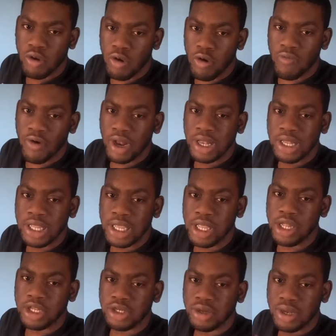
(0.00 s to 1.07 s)
over
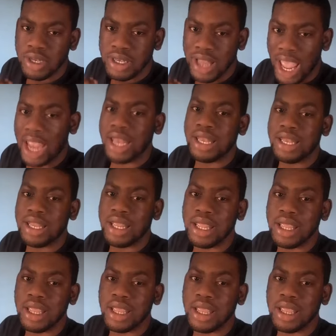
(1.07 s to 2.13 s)
Leeds
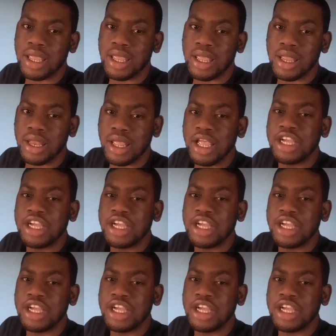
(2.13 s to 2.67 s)
United.